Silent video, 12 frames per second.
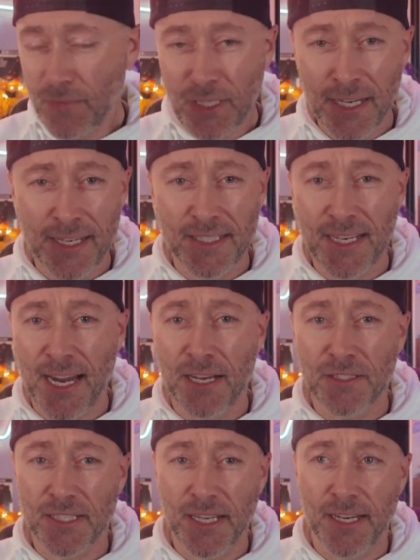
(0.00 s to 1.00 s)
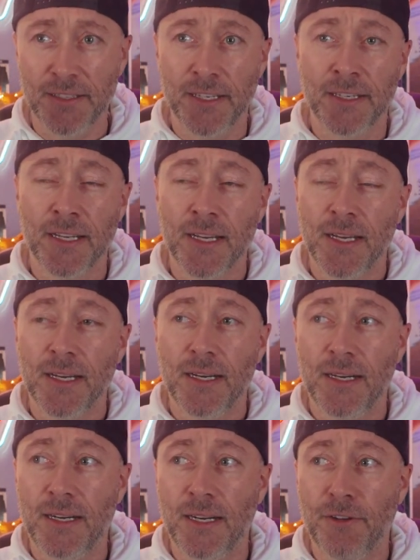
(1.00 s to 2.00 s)
It is outstanding
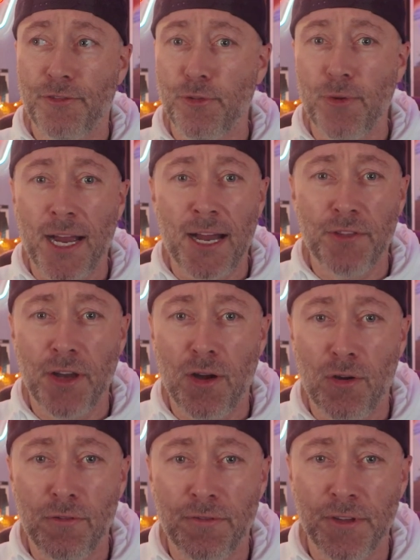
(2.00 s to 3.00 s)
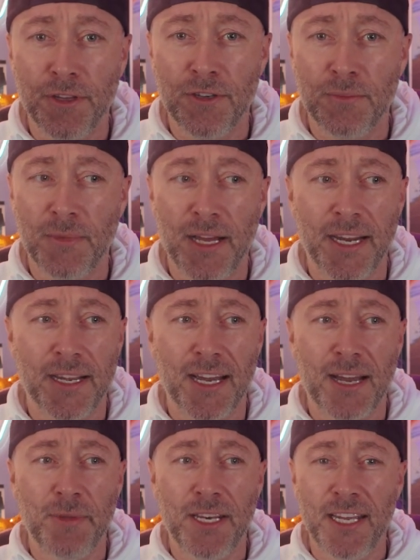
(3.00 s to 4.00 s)
throughout the whole film. Like,
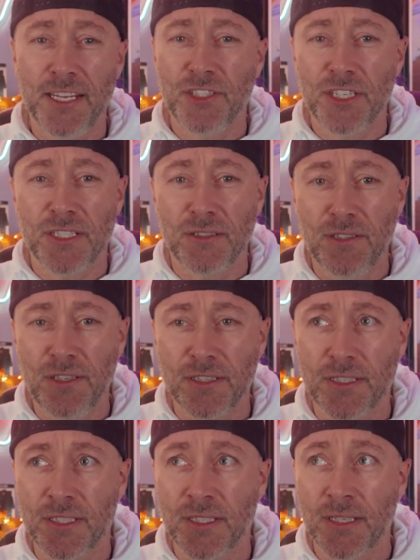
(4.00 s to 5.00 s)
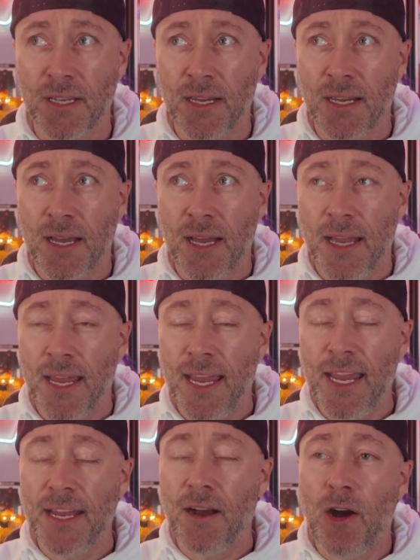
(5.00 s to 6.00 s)
I mean, it just looks,
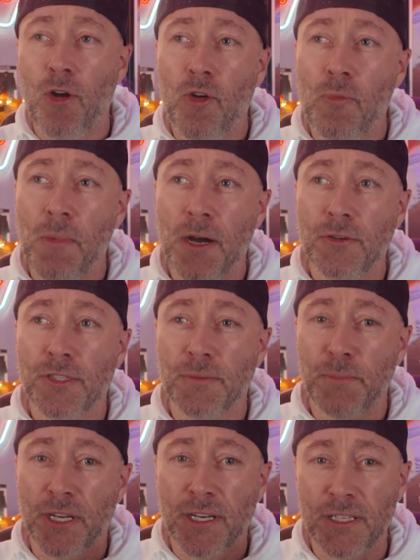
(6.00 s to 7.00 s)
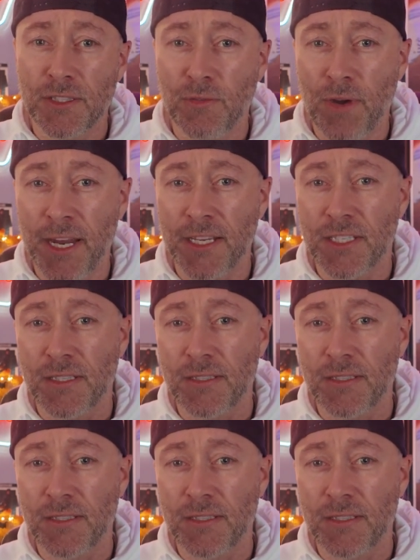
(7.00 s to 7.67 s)
it almost, because the way it's